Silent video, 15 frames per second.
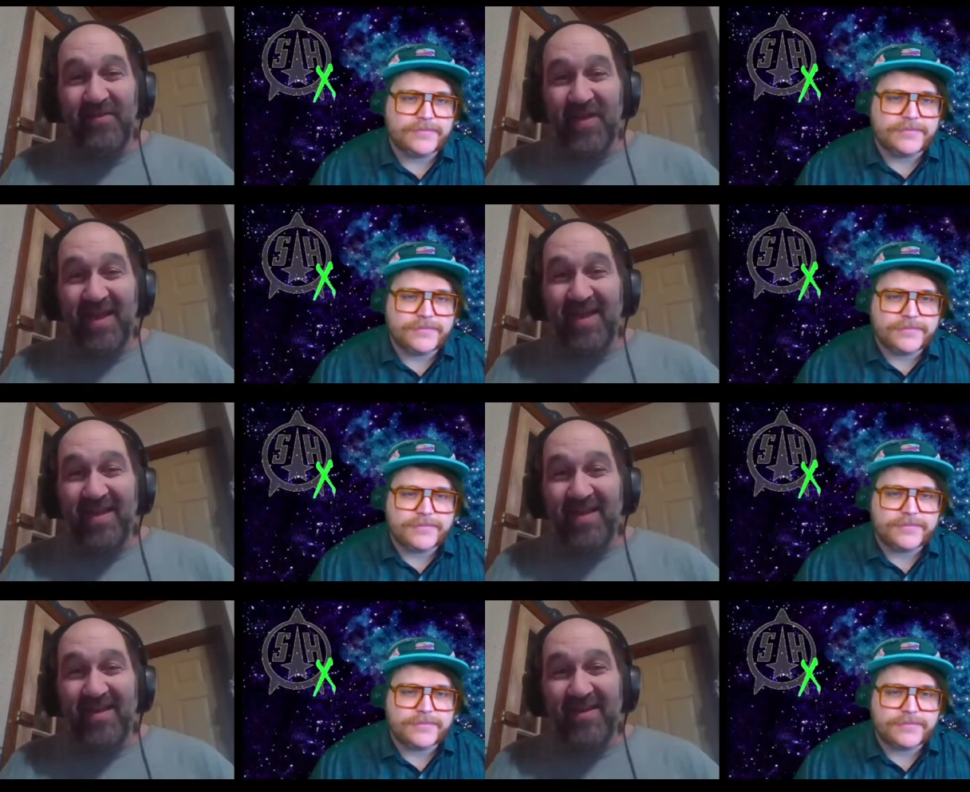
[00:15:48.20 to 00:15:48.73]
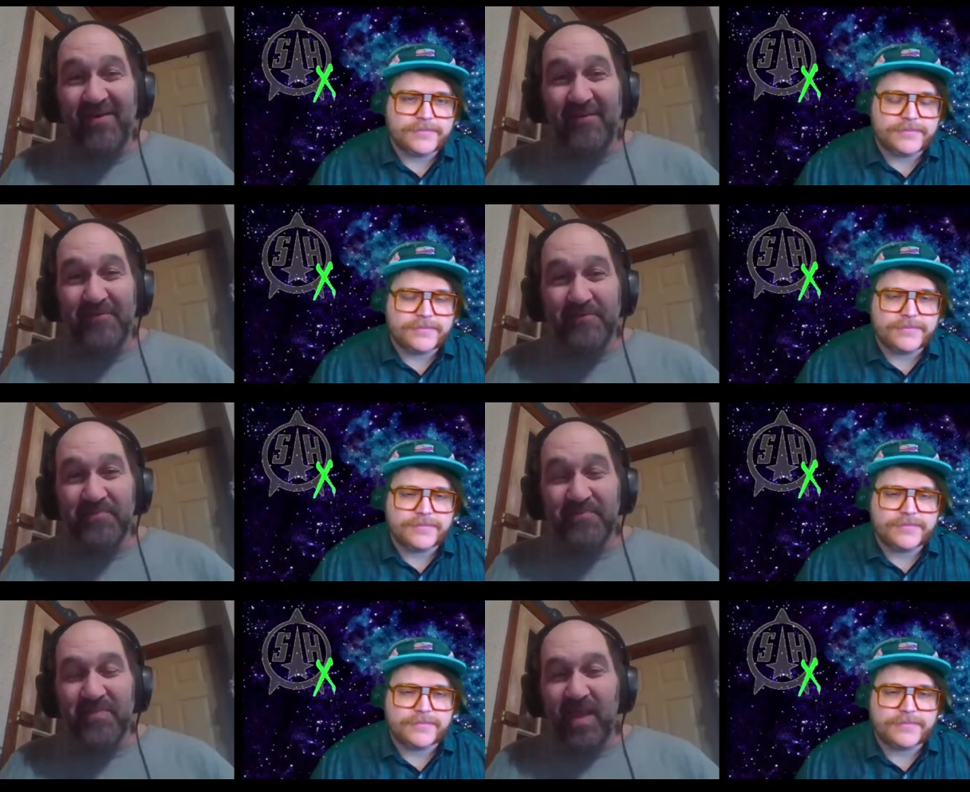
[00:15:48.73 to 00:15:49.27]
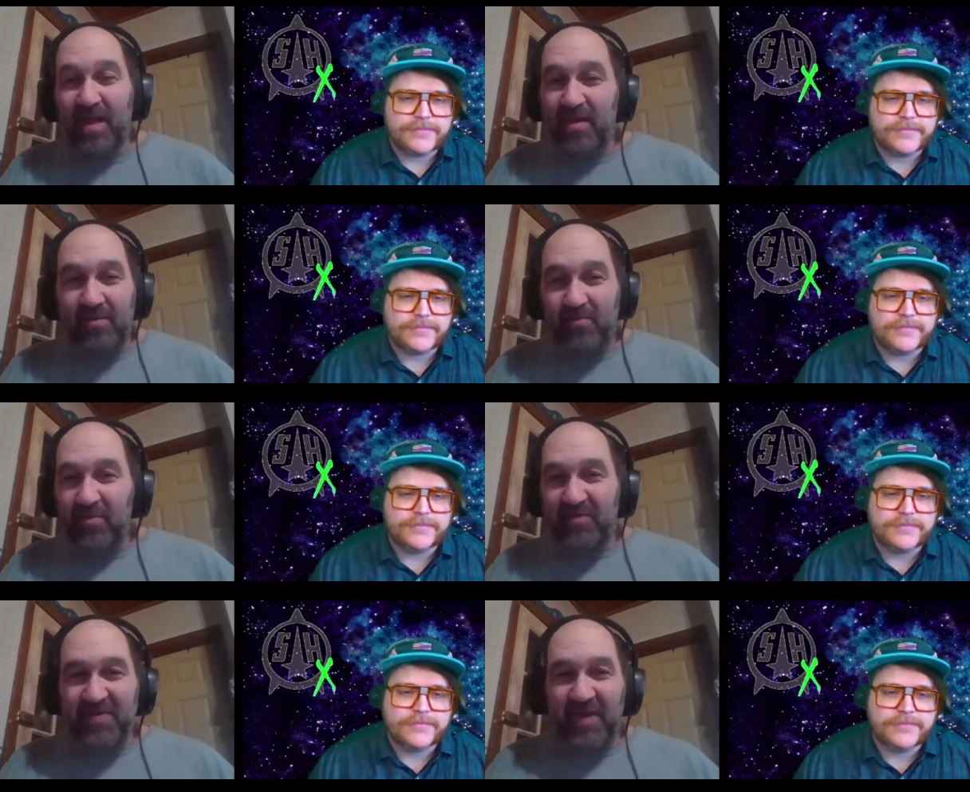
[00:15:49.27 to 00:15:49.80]
Speaker 1: there
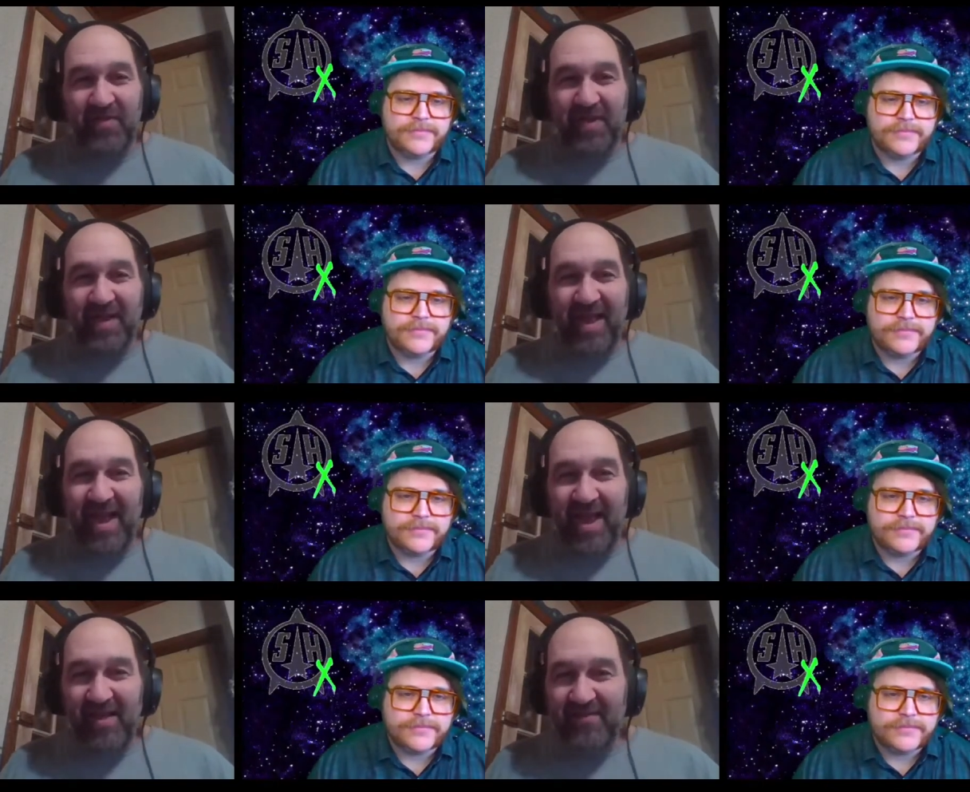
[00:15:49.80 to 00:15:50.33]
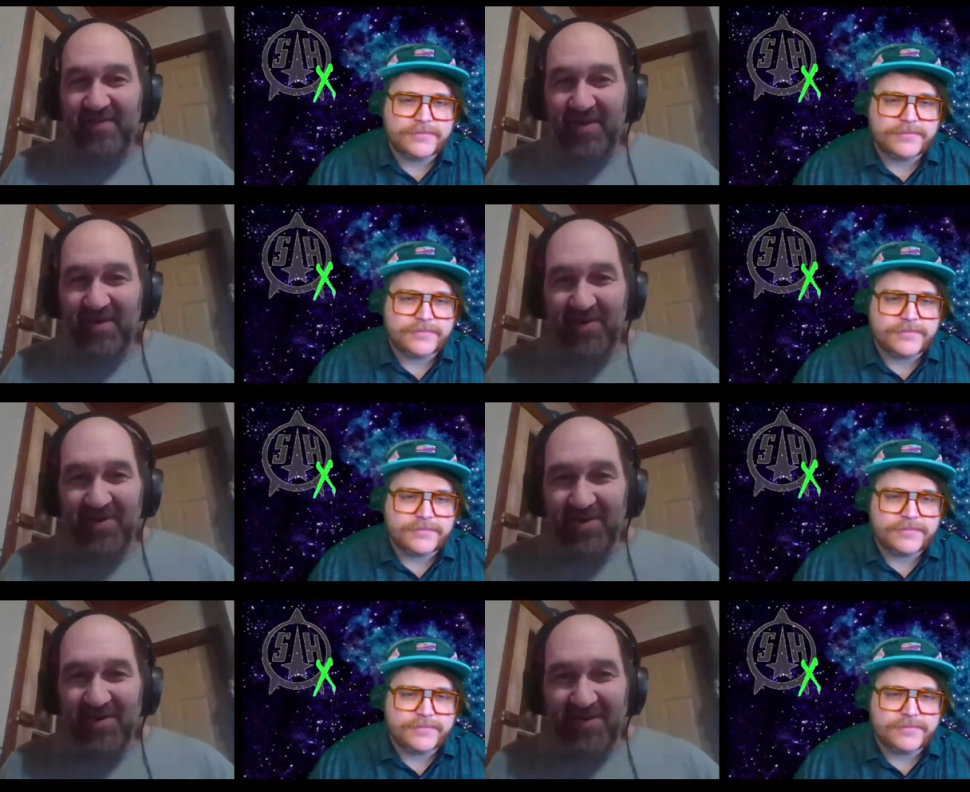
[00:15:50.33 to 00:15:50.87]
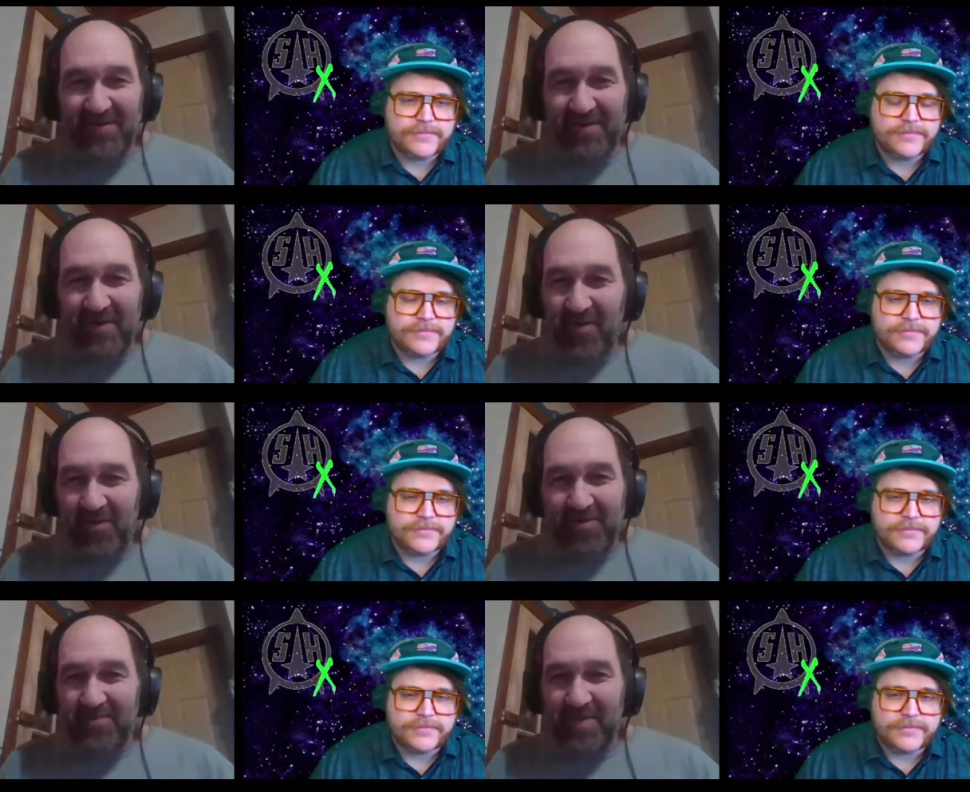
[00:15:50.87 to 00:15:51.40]
was nothing I ever heard
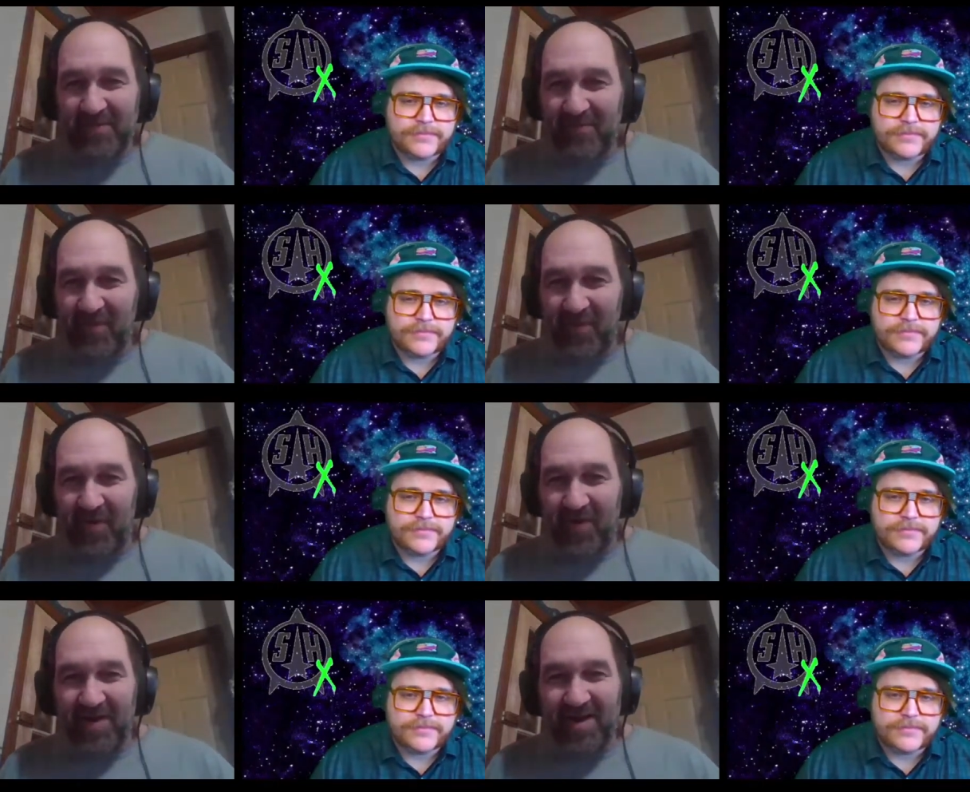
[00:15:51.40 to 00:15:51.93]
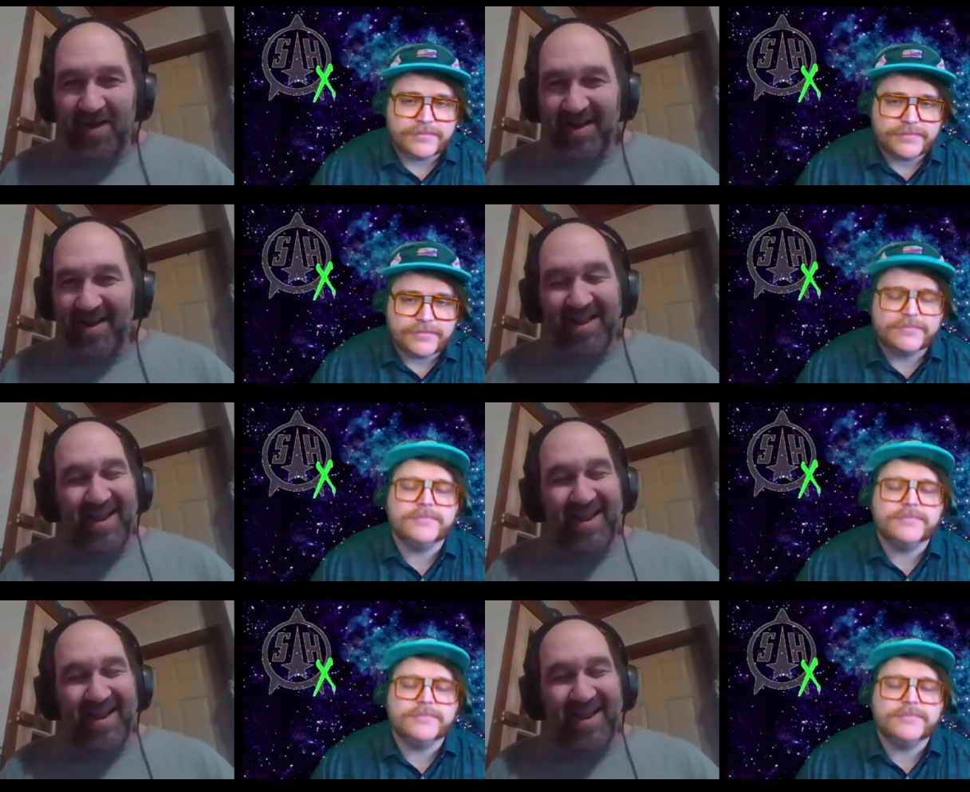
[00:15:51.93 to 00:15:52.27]
of, heard before,